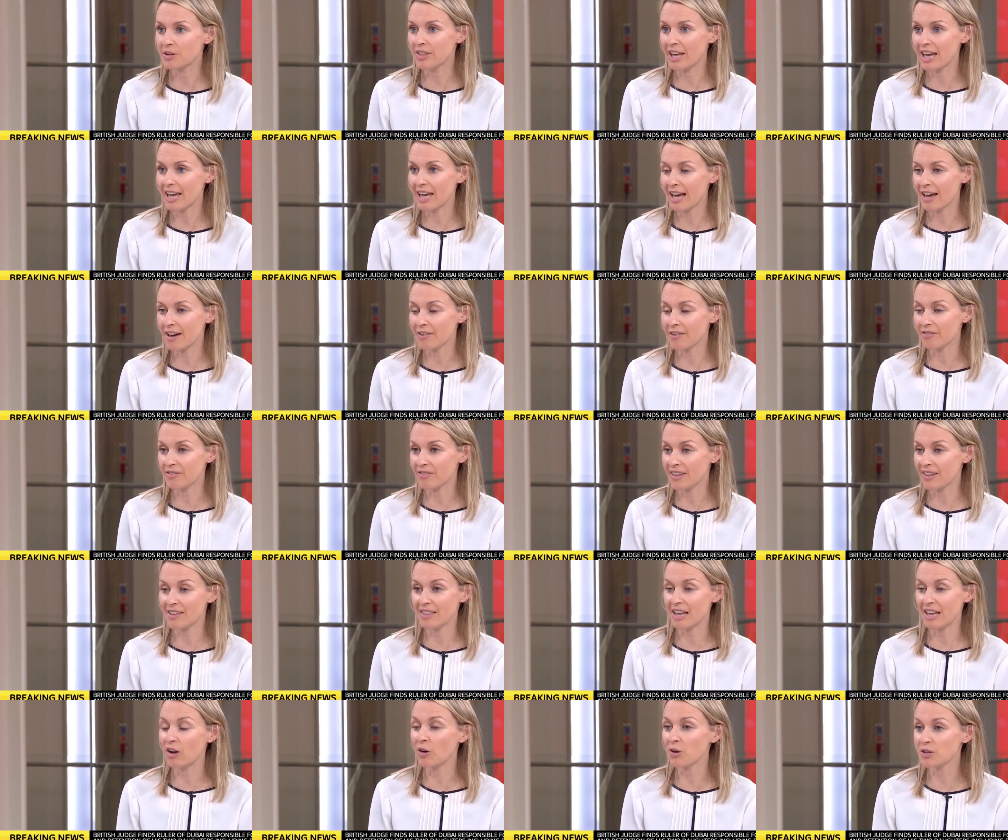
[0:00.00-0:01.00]
But they have
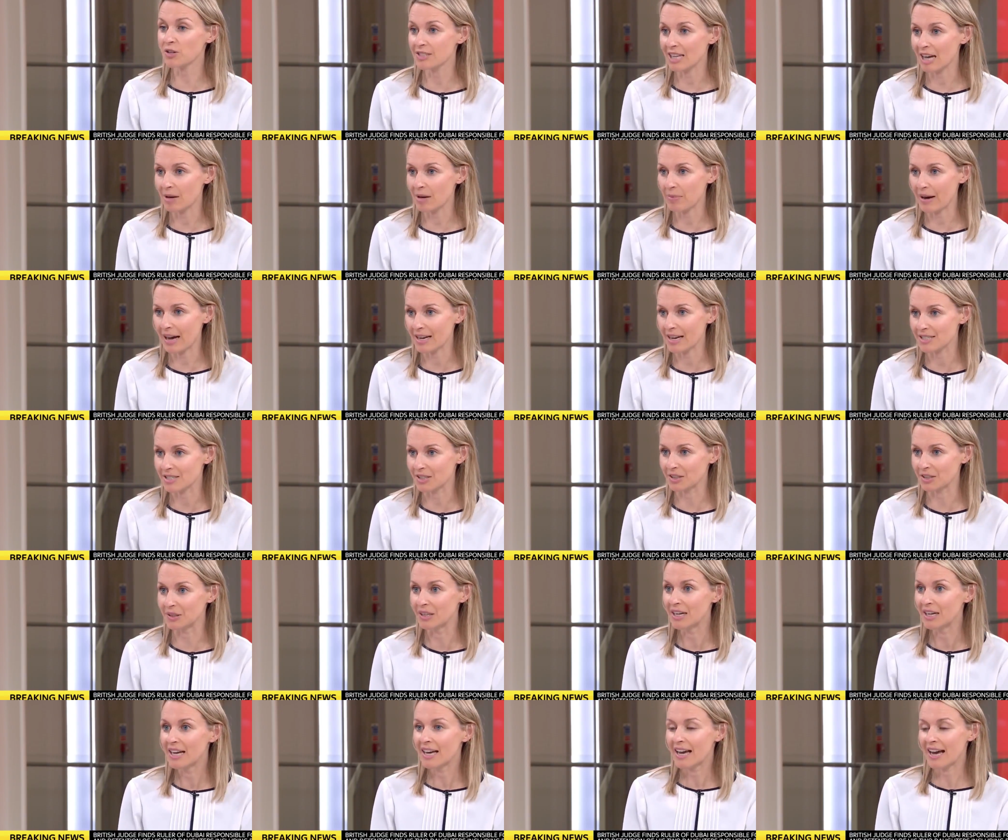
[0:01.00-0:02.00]
they, they lost that
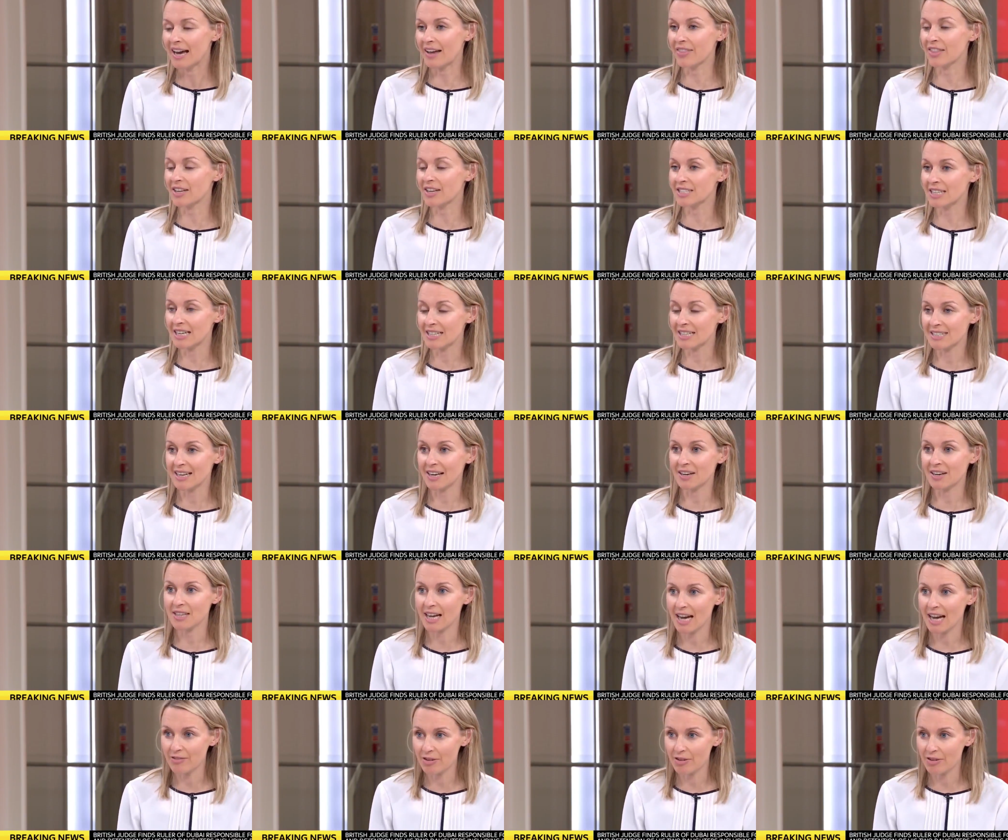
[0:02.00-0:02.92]
battle, and the details